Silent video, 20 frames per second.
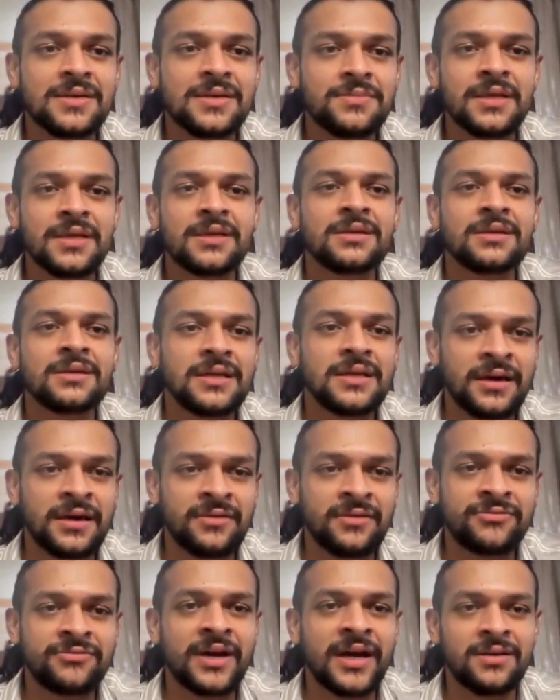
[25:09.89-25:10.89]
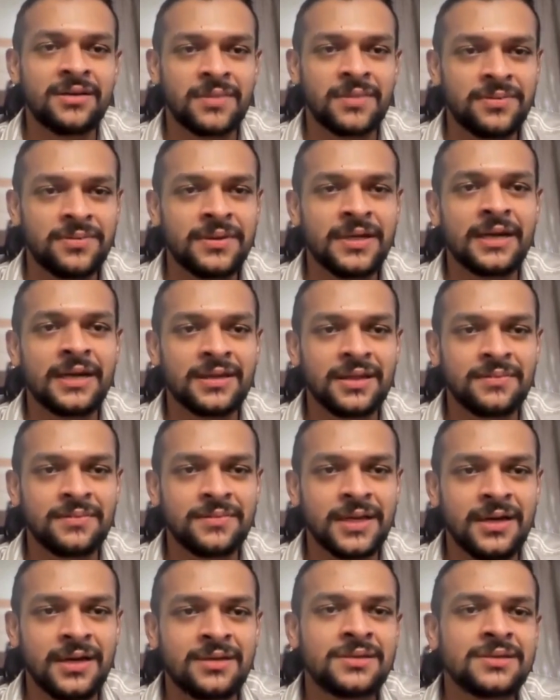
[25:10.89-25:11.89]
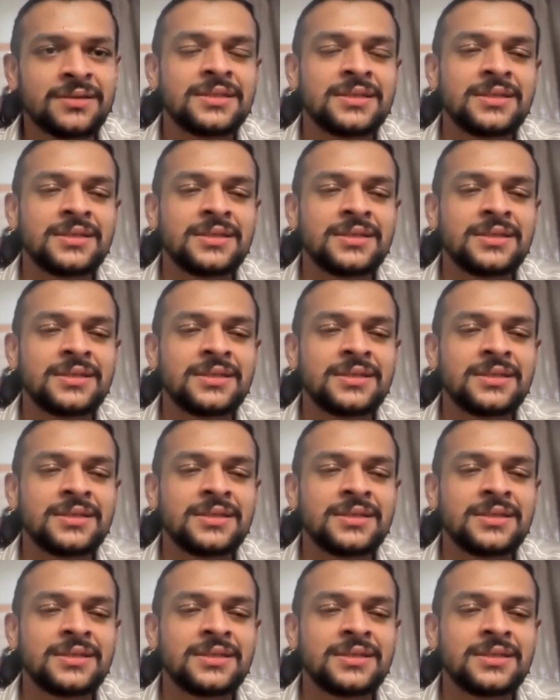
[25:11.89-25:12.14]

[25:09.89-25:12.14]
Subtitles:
something, okay, fine, maybe get them that.